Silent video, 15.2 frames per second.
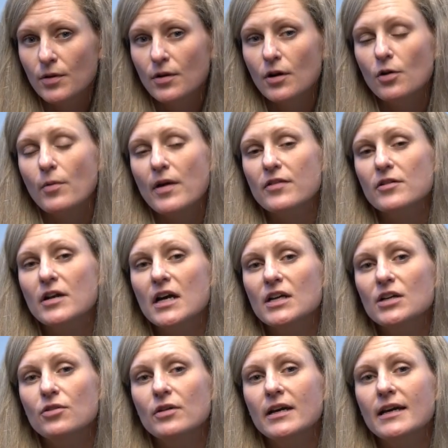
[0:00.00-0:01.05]
or whether or not
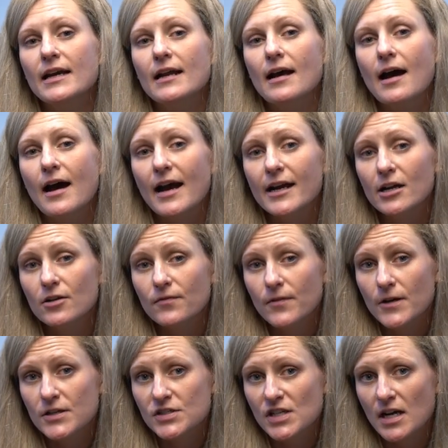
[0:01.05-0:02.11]
you can get hired
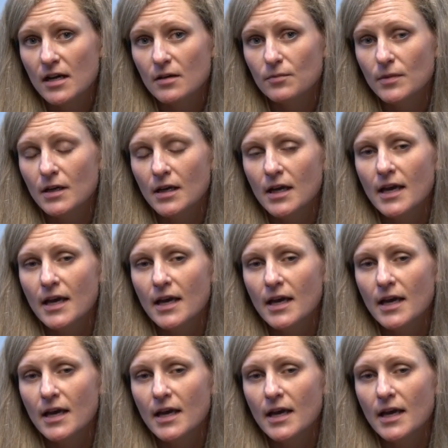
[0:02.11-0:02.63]
for a job